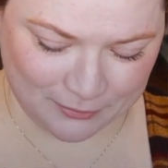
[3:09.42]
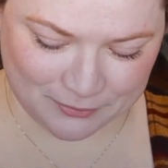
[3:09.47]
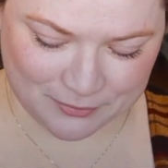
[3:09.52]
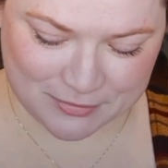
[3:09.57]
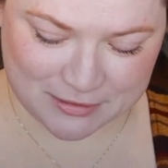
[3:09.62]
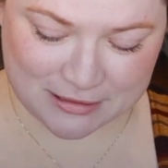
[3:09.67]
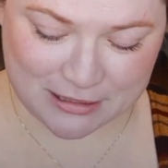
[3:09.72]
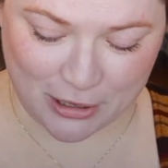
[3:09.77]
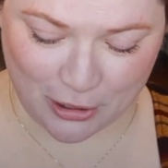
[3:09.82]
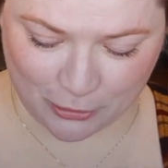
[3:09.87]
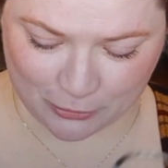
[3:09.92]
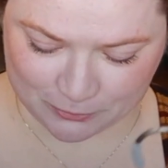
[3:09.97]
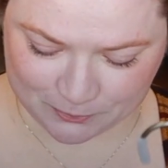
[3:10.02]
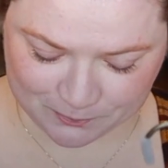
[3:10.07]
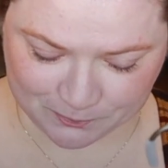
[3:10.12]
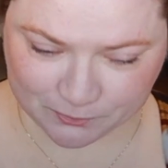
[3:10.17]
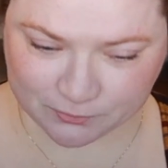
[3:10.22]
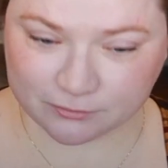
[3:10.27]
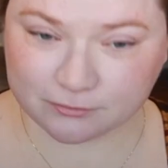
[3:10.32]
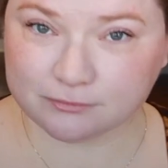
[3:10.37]
So
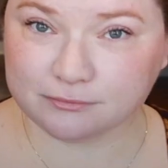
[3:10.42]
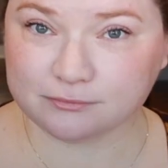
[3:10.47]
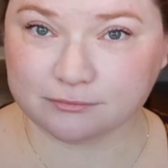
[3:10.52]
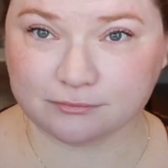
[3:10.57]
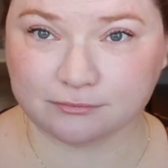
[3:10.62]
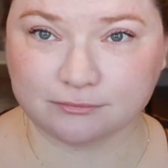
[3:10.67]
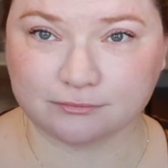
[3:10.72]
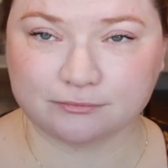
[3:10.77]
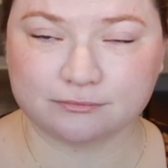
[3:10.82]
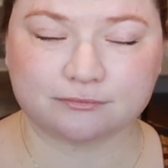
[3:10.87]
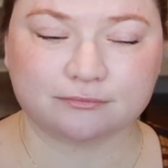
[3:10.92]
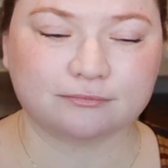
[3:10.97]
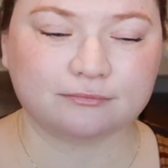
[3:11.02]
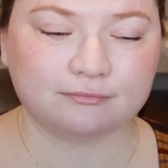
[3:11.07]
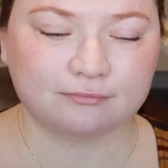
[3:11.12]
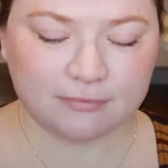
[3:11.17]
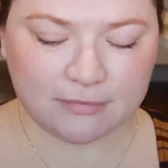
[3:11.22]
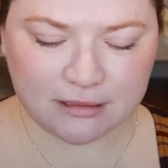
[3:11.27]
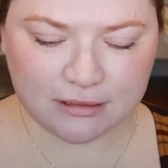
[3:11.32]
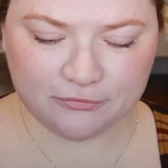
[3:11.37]

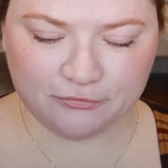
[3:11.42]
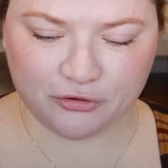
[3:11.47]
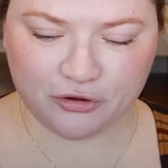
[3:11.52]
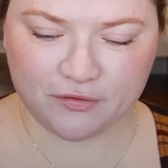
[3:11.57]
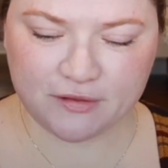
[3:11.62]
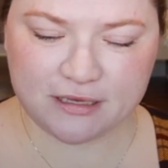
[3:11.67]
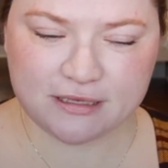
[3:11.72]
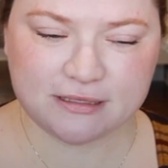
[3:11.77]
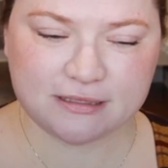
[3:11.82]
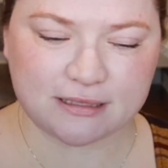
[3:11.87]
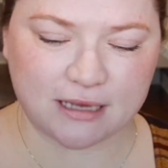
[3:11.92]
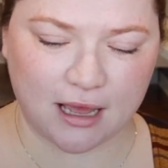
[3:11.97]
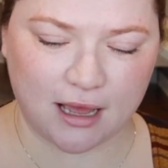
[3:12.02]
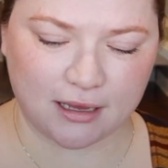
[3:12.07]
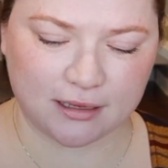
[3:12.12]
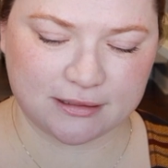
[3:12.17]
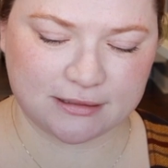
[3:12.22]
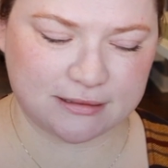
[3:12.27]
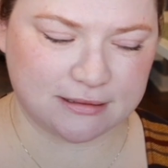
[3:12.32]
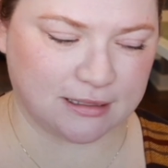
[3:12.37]
for these
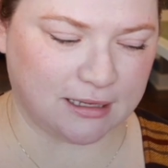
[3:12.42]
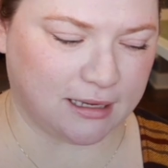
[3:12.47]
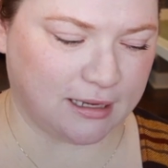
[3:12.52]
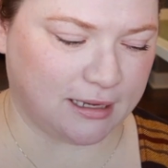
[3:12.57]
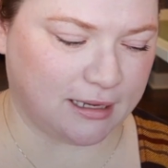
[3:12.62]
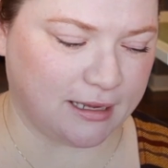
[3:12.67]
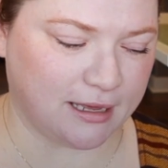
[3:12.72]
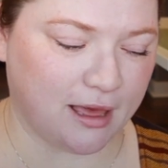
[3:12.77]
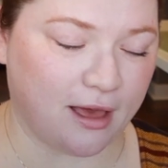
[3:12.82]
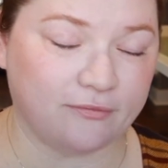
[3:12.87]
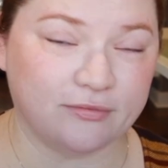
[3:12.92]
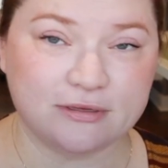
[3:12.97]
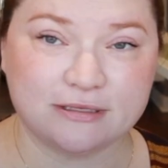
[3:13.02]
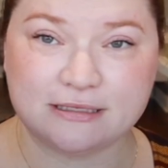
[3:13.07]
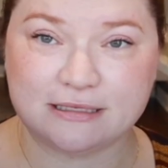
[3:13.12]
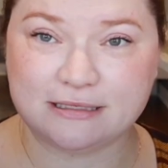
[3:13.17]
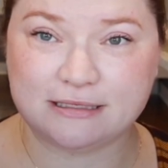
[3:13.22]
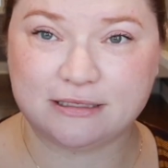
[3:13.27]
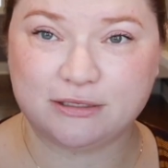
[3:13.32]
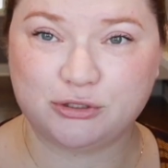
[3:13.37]
socks, I
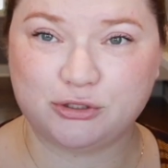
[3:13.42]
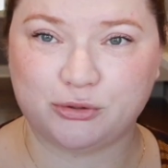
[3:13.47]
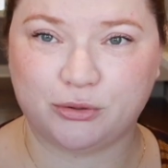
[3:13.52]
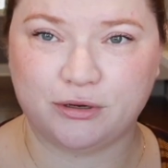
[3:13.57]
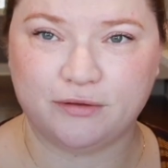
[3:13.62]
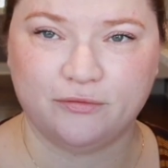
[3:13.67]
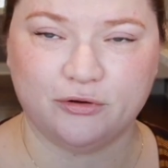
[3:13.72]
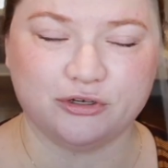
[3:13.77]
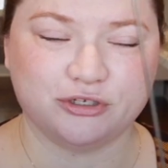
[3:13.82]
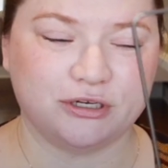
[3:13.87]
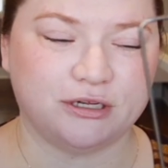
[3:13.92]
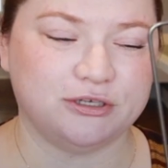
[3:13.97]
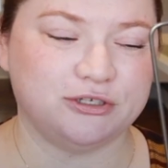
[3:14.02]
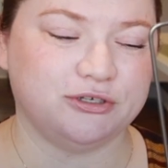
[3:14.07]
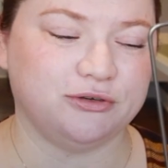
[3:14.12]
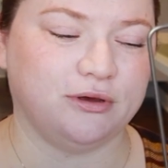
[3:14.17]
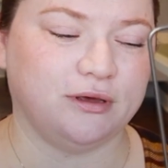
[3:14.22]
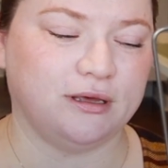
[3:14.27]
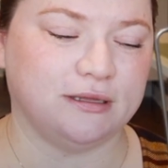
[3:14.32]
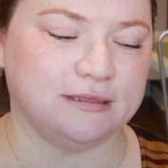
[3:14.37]
obviously did a shorty version, as
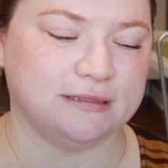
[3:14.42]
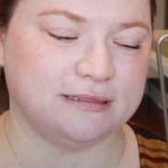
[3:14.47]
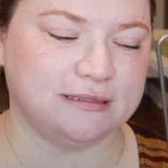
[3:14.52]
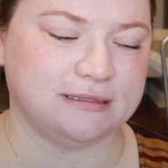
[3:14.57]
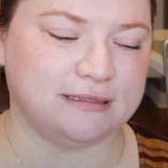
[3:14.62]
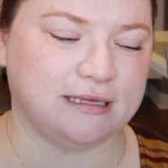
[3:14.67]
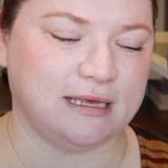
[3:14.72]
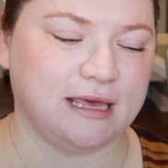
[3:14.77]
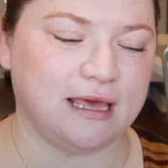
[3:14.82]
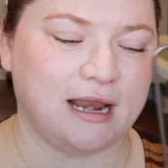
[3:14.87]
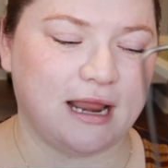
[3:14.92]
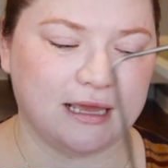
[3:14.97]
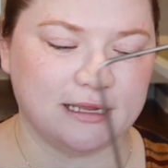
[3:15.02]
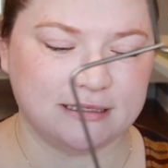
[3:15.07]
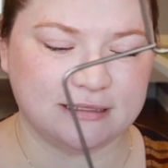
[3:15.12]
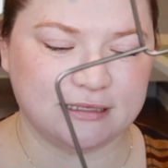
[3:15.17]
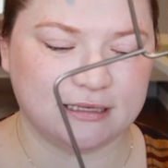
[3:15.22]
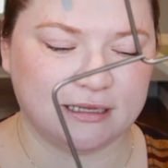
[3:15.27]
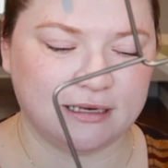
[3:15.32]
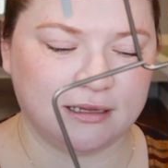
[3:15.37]
you can see, and I
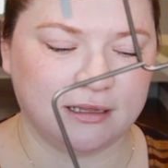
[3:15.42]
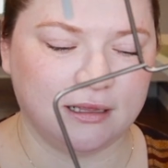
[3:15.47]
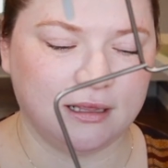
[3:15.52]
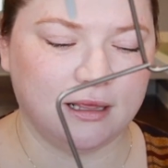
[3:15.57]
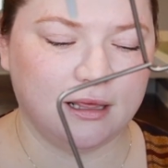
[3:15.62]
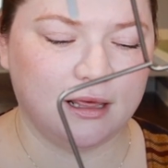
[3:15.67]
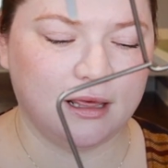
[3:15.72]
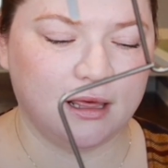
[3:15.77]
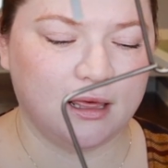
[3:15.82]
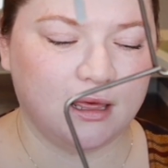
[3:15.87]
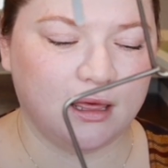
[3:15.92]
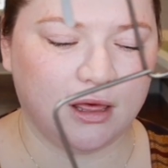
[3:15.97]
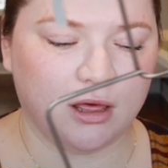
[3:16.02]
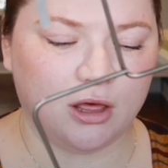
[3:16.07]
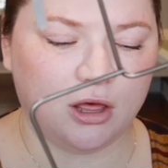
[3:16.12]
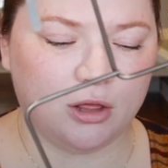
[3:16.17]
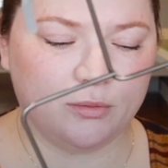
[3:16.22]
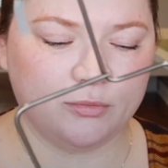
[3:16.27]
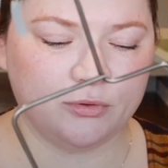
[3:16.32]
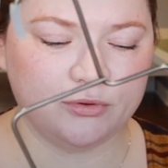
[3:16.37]
did
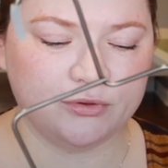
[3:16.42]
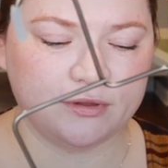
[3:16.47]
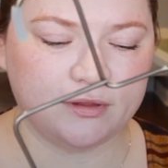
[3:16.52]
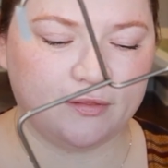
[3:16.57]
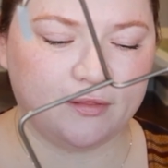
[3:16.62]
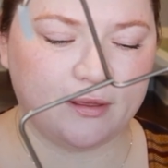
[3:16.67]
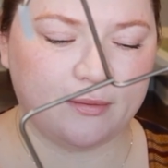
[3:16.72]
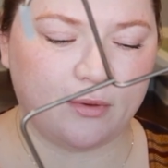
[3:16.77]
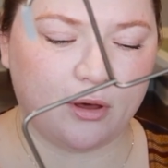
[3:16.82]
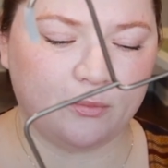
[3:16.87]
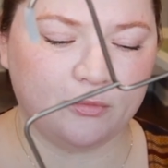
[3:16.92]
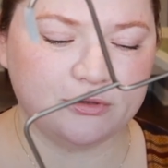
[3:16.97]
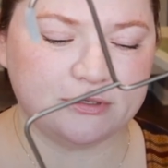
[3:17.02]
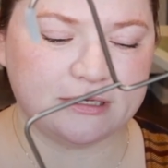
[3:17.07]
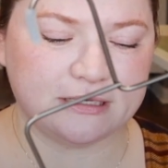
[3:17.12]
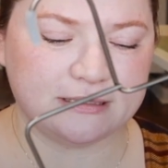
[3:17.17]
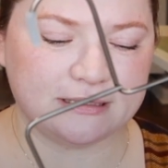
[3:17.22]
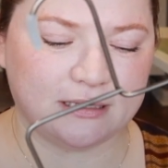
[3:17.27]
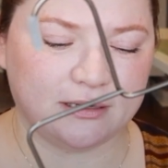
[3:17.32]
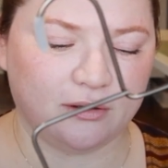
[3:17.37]

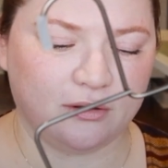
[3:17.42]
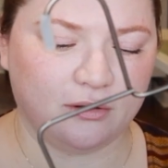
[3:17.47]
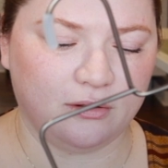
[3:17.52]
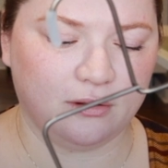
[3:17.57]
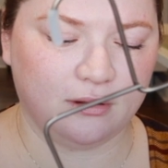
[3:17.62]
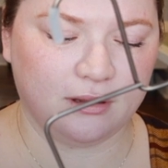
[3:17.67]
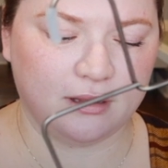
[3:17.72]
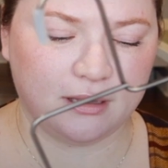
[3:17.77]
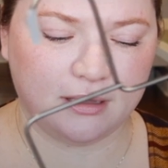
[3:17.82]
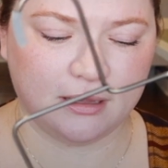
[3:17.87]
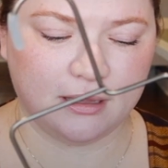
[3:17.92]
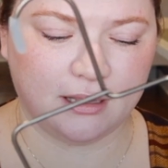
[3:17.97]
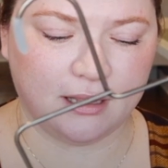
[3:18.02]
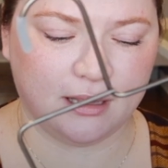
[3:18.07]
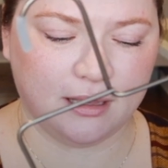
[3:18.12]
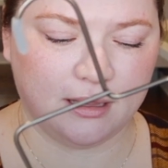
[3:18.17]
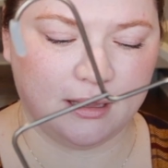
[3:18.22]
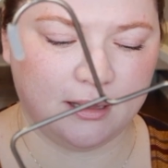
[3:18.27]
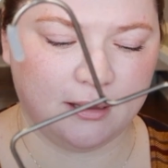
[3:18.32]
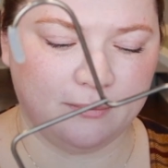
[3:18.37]
almost identical.
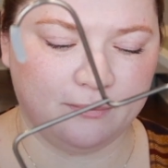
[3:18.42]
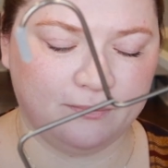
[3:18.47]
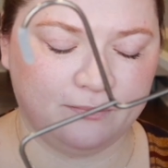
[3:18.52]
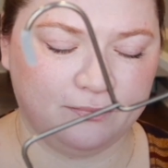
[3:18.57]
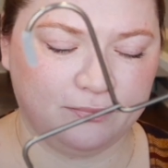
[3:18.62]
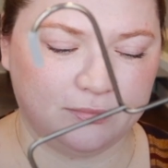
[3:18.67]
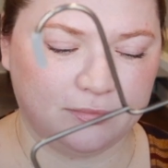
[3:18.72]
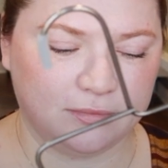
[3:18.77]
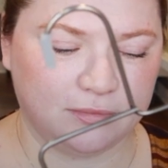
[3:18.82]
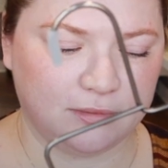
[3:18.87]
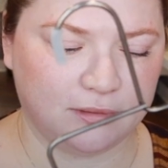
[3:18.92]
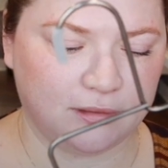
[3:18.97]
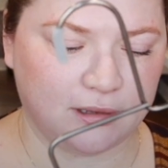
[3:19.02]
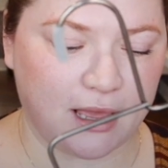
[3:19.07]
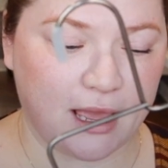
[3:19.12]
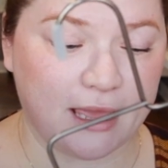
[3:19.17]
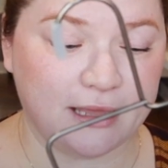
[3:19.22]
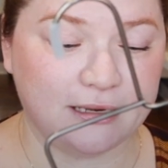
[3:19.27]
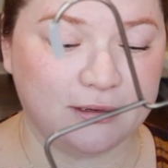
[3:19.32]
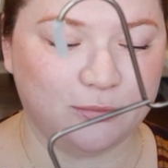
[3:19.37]

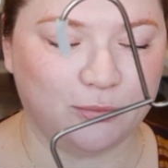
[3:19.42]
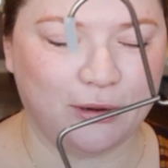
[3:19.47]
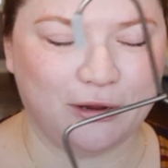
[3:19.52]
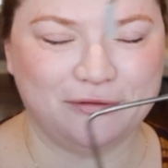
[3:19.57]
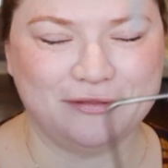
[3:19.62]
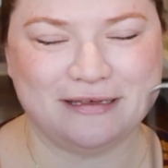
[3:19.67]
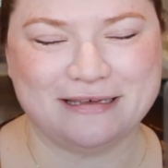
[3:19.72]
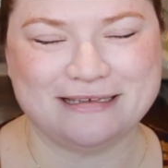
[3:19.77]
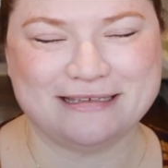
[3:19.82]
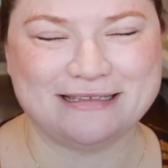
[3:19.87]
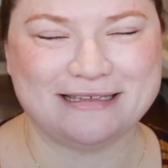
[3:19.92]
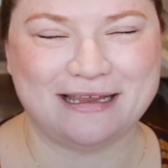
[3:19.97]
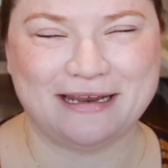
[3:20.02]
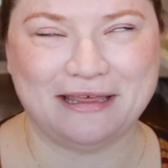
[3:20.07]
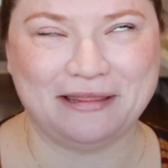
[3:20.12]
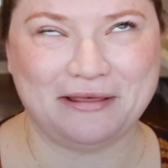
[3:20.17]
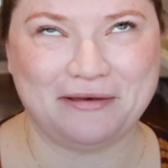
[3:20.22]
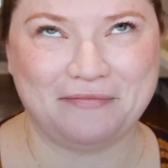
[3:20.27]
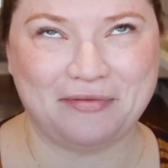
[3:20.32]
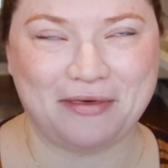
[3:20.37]
I did wear these, and
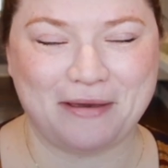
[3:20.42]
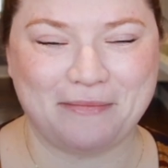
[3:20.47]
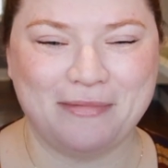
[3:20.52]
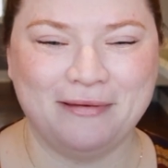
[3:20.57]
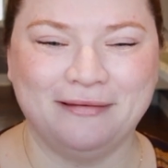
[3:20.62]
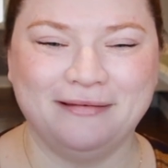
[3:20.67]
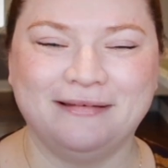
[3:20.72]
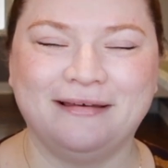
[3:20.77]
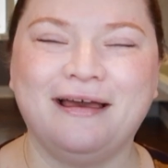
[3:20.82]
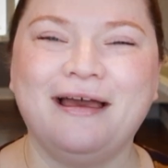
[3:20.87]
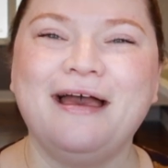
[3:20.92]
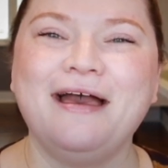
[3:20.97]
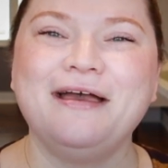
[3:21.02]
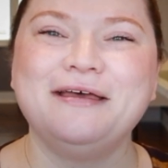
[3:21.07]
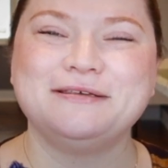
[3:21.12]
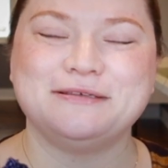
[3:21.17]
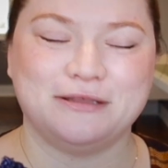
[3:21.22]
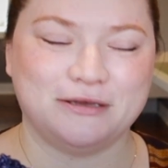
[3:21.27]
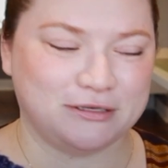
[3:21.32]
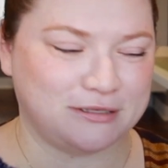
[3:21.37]
I love them.
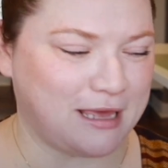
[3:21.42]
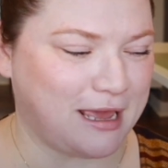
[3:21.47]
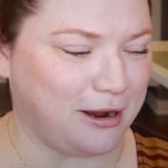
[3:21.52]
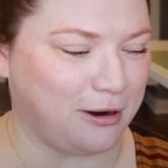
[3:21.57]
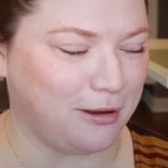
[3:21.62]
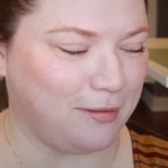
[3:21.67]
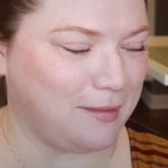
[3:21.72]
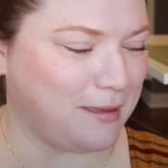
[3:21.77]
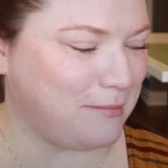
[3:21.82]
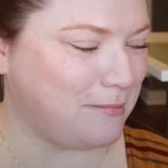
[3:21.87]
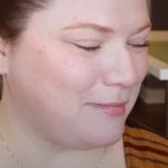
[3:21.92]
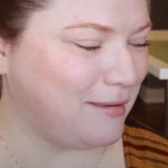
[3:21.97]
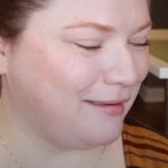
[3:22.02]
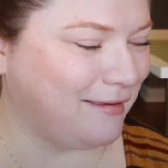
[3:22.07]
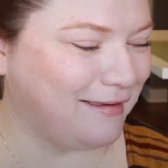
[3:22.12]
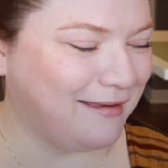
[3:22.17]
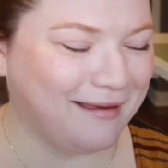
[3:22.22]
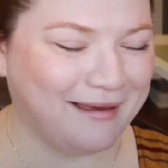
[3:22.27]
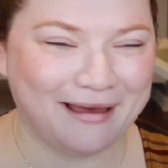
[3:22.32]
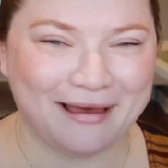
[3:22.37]
So there's hair on them.
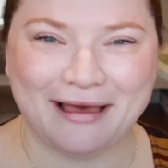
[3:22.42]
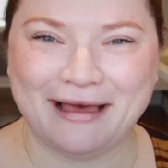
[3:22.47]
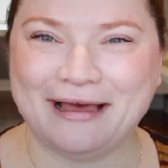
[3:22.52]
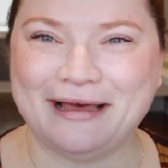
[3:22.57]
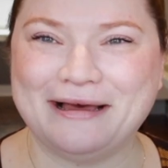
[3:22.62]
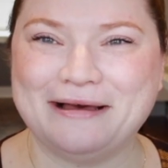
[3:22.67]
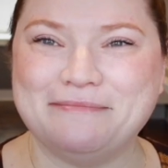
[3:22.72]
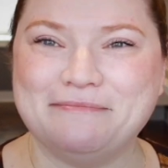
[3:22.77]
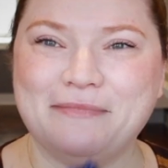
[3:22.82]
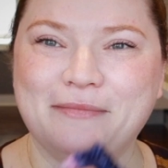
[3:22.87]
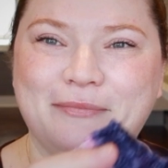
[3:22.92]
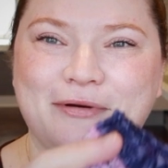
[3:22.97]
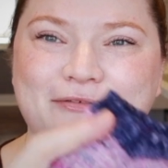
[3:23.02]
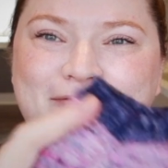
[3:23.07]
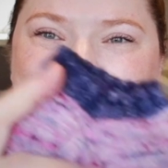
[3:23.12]
But